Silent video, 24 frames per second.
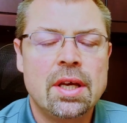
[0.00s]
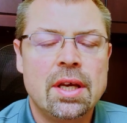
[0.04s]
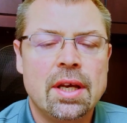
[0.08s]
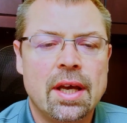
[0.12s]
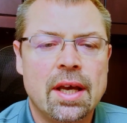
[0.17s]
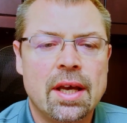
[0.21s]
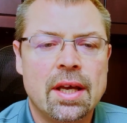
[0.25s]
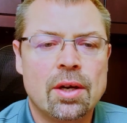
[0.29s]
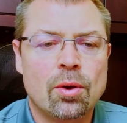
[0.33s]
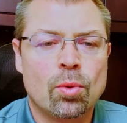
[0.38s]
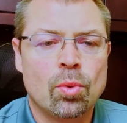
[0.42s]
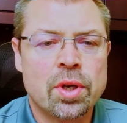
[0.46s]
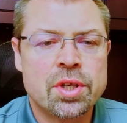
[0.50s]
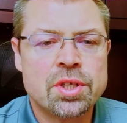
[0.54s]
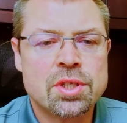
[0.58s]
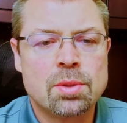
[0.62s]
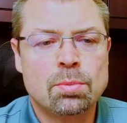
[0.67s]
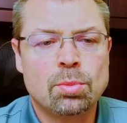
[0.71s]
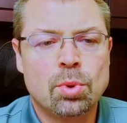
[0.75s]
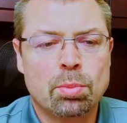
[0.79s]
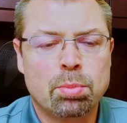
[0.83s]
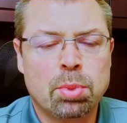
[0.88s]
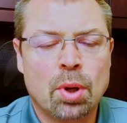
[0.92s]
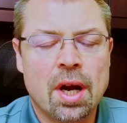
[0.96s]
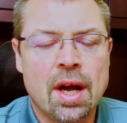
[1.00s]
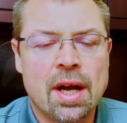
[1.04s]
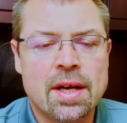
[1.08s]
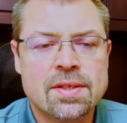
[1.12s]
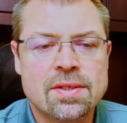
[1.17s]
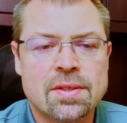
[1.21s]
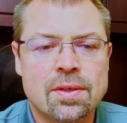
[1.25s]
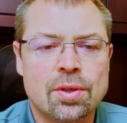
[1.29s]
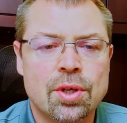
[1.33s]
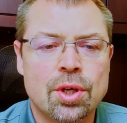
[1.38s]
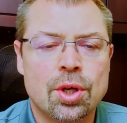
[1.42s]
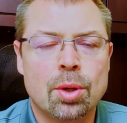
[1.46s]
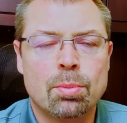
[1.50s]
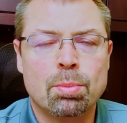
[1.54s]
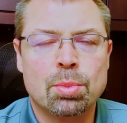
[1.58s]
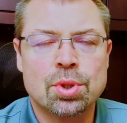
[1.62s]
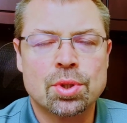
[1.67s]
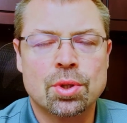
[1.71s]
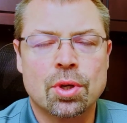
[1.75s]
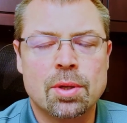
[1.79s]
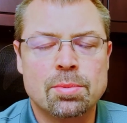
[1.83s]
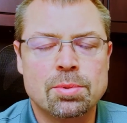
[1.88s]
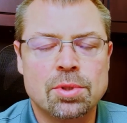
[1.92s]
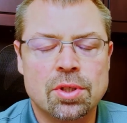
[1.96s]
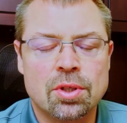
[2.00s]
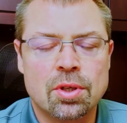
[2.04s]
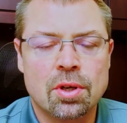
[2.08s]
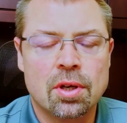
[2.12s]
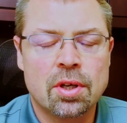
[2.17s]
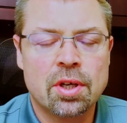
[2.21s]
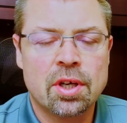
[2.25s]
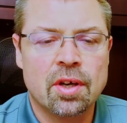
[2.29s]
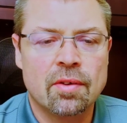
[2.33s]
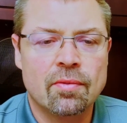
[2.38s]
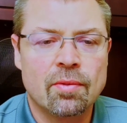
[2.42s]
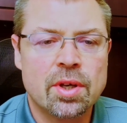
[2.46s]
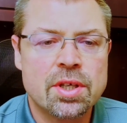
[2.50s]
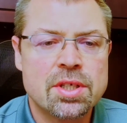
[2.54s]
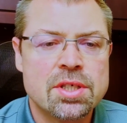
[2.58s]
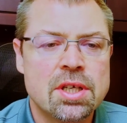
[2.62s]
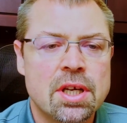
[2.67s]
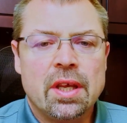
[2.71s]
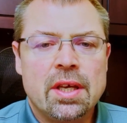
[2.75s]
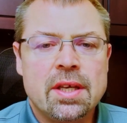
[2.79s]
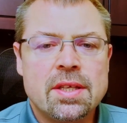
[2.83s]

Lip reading: at a reasonable price under your prescription drug coverage.